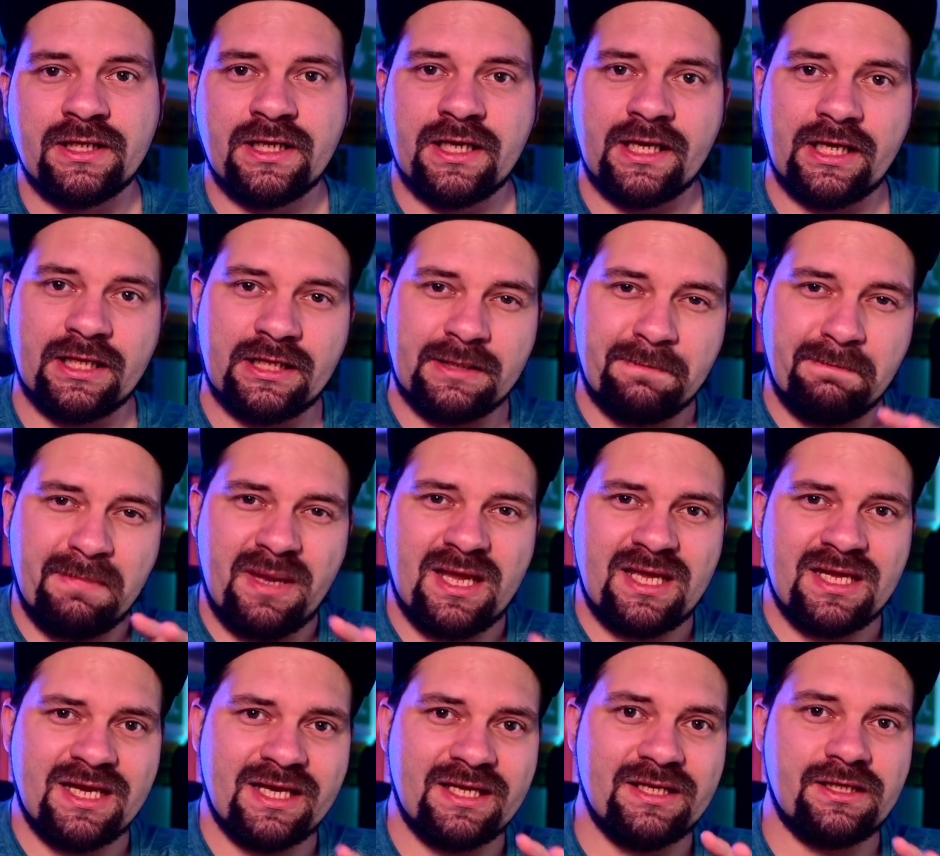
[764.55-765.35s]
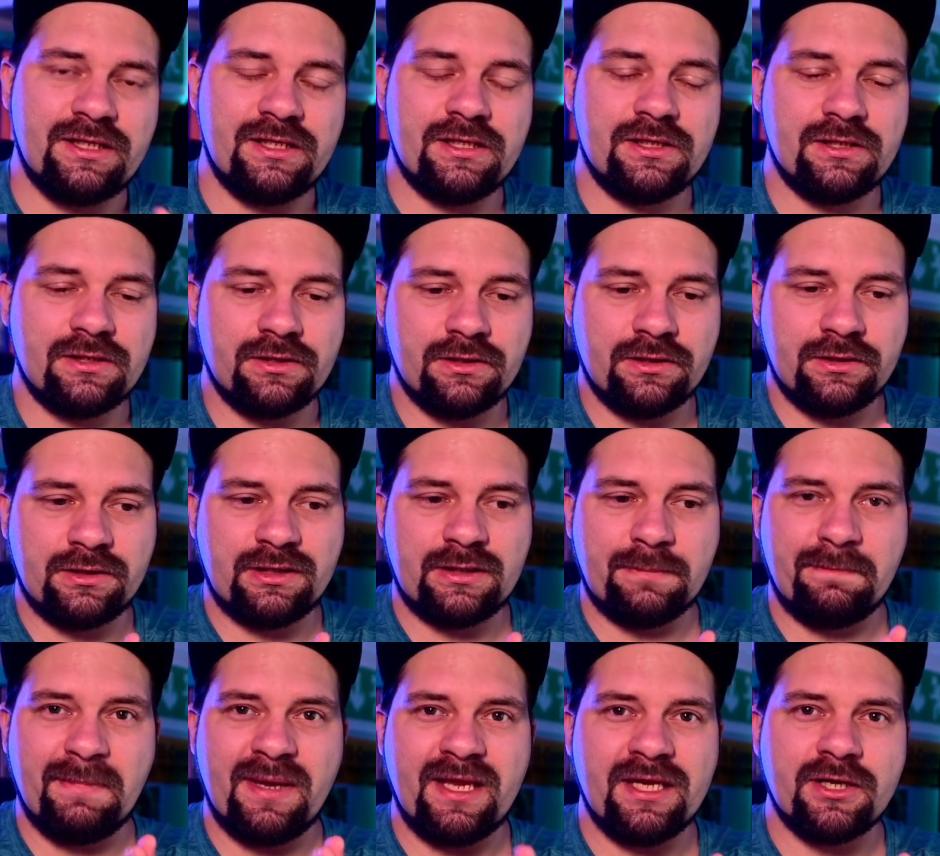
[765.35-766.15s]
And the main idea, the
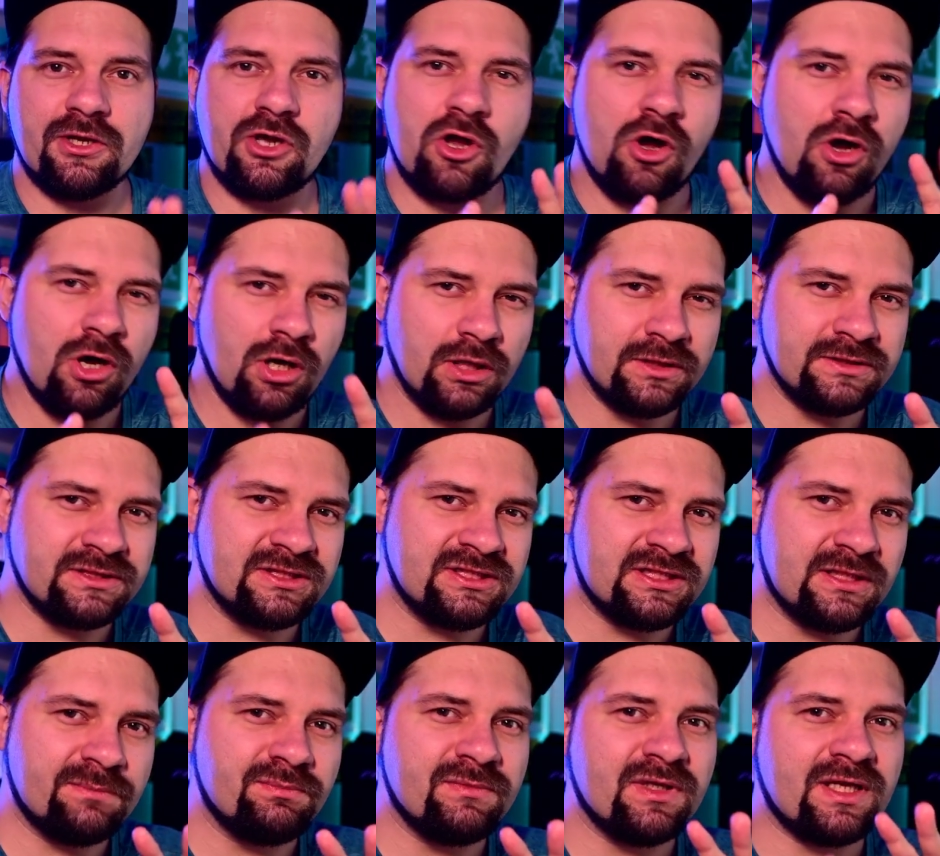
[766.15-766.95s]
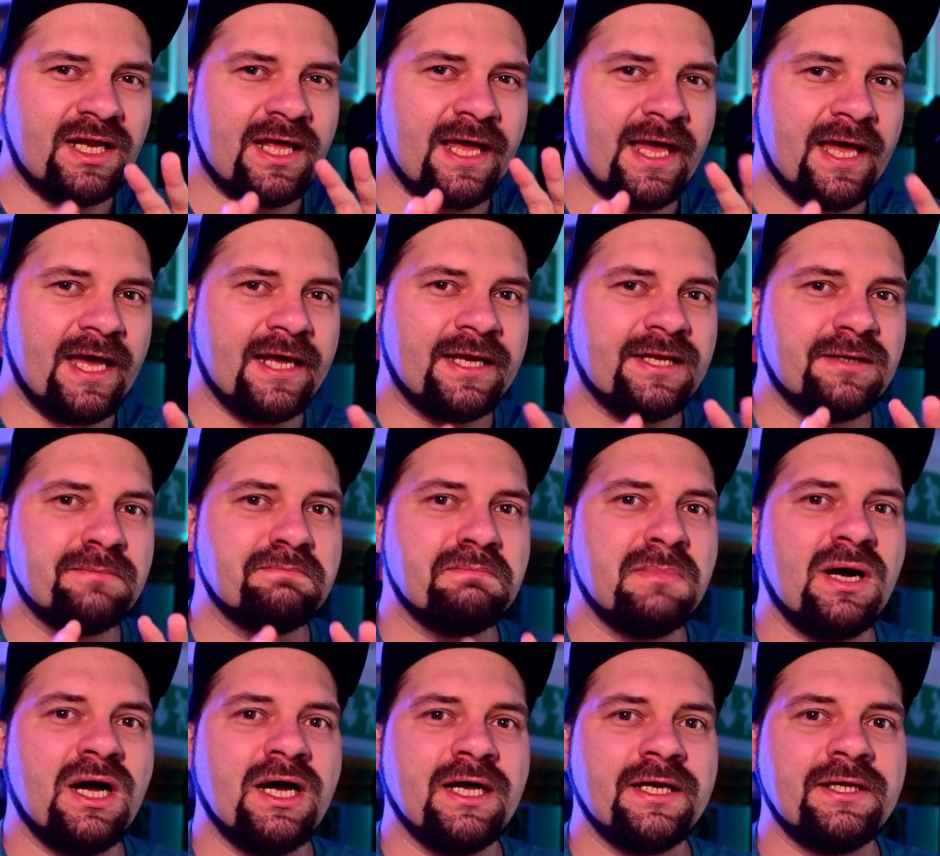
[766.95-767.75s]
main concept that I had in
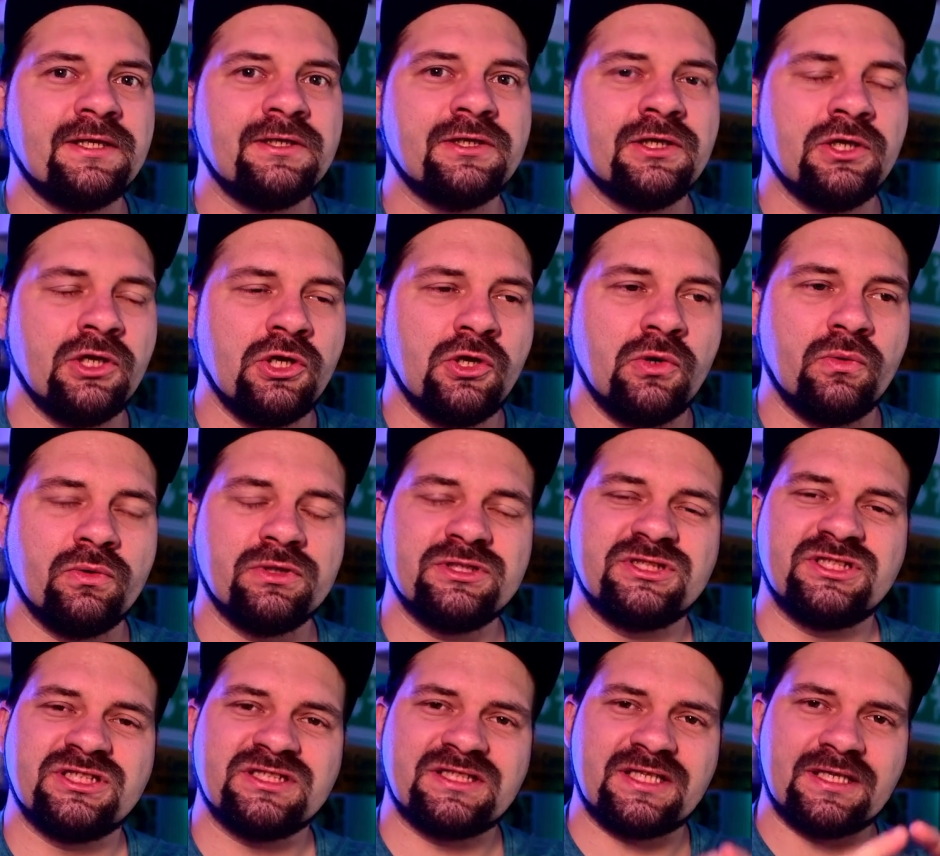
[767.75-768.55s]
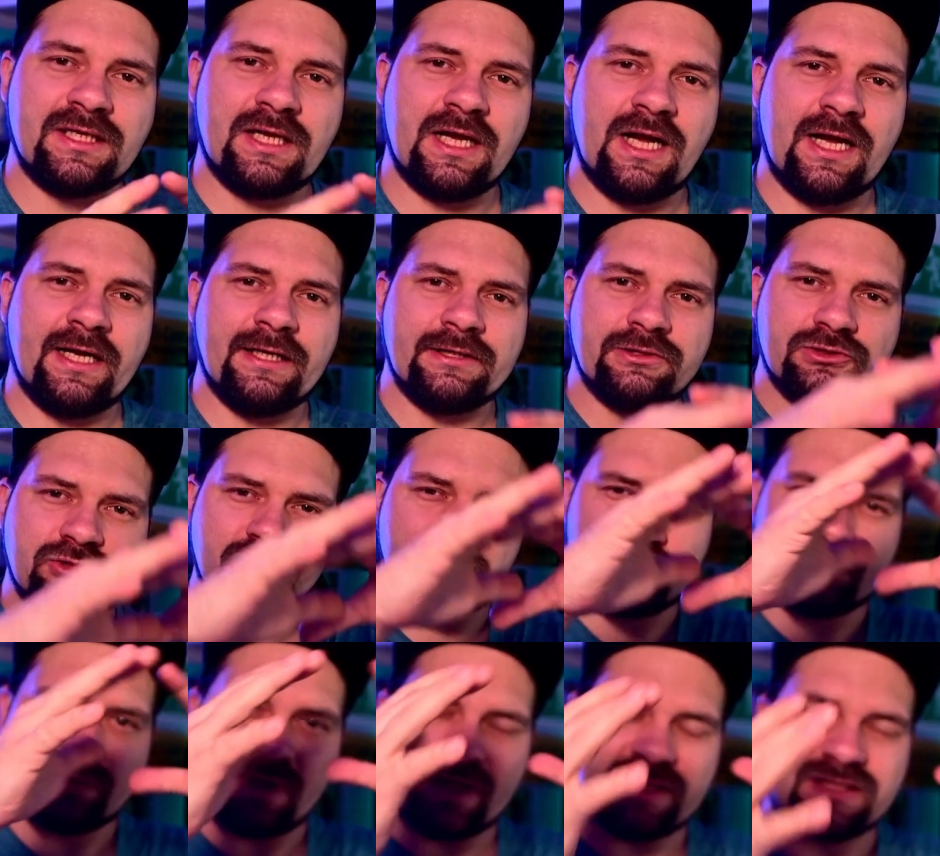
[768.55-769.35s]
mind was just a guy
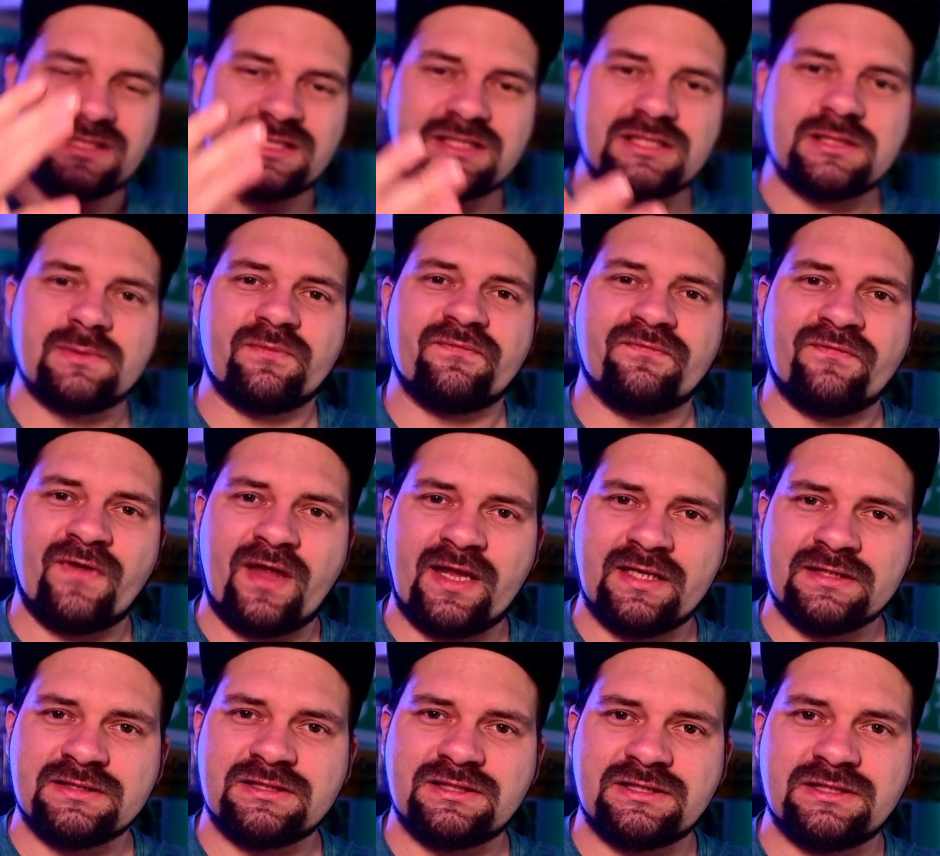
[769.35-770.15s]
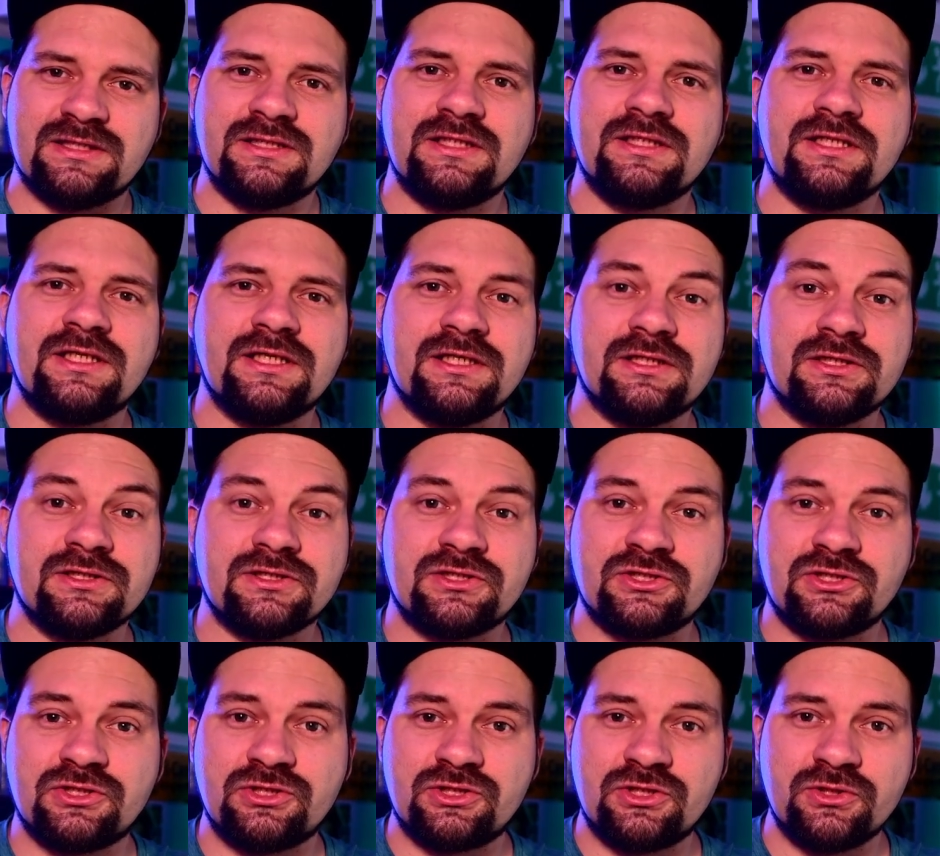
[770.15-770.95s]
dressed fancy in a
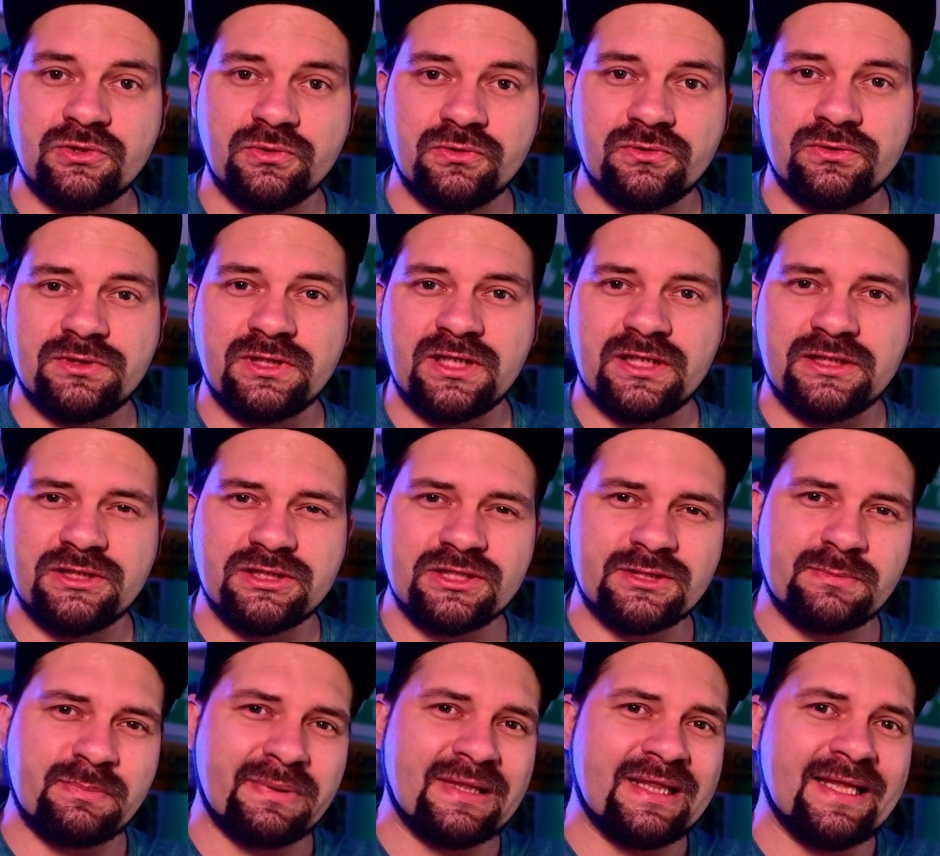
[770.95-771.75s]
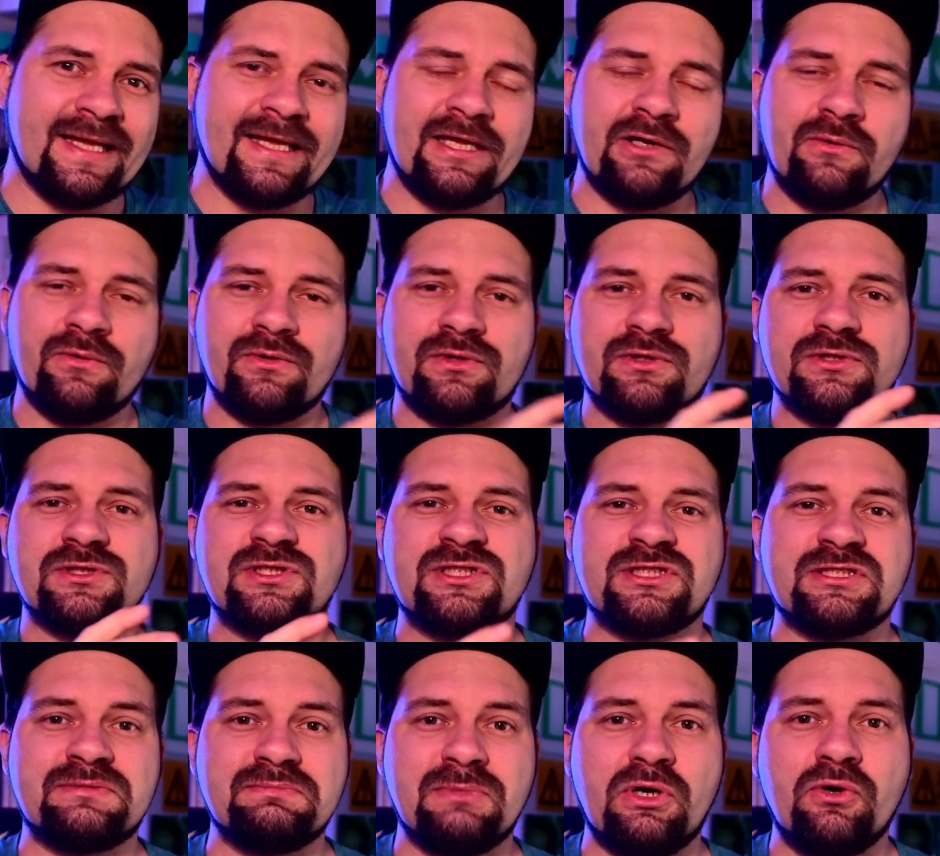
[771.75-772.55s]
suit and just playing with the
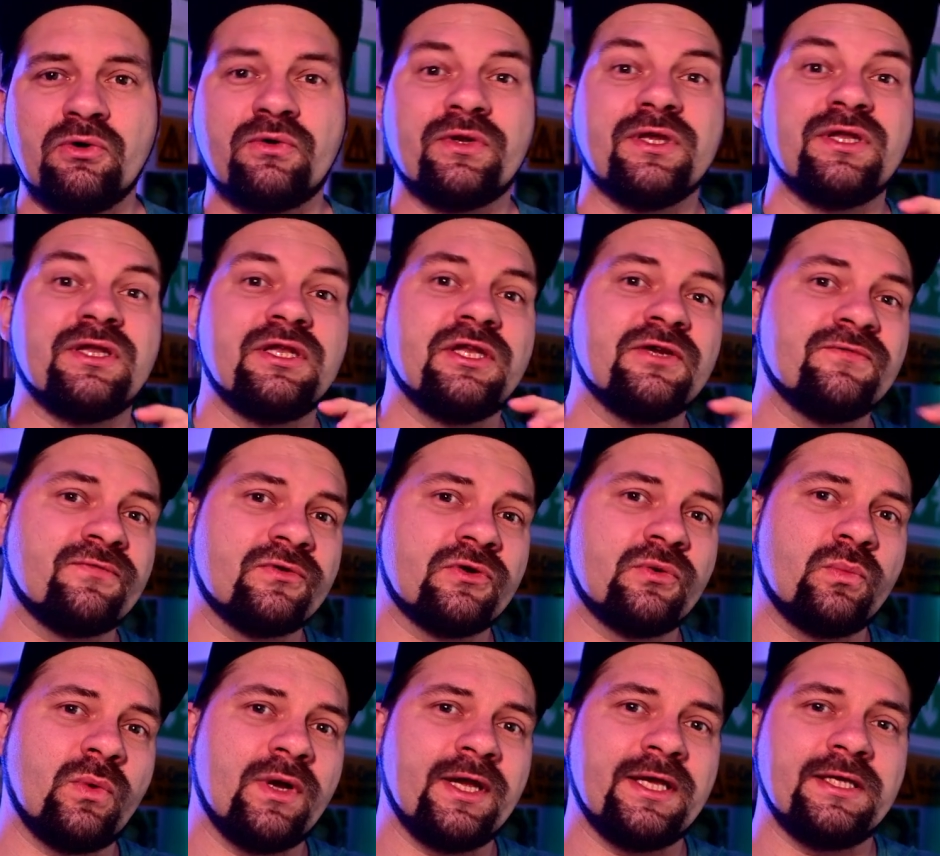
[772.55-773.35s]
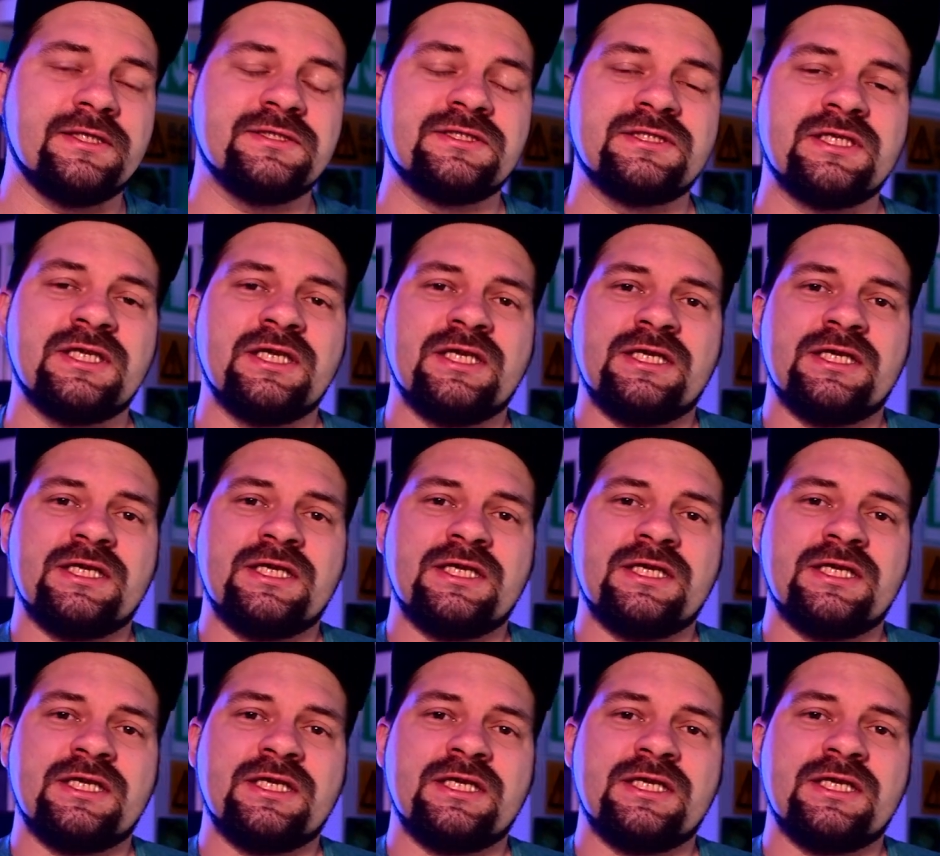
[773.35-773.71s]
smoke in different ways,